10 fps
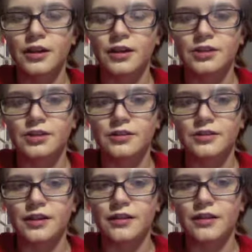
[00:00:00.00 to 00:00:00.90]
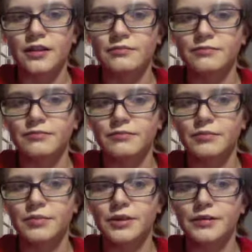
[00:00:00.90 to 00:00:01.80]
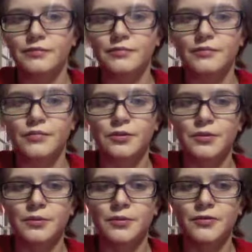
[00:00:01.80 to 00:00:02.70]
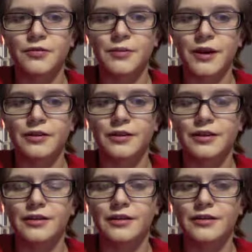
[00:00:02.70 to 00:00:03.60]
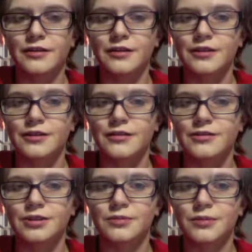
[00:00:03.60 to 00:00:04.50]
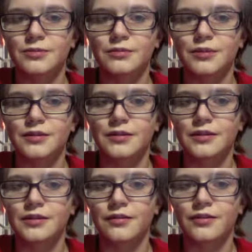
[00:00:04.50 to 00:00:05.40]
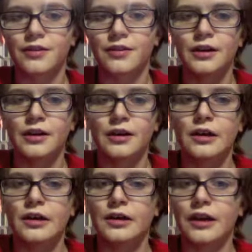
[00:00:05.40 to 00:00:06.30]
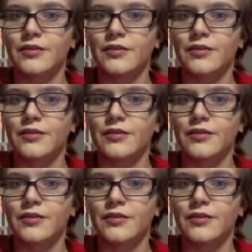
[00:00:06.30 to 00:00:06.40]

It just sets it in, but most people prefer powder and it's easier and it's cheaper because this stuff's kind of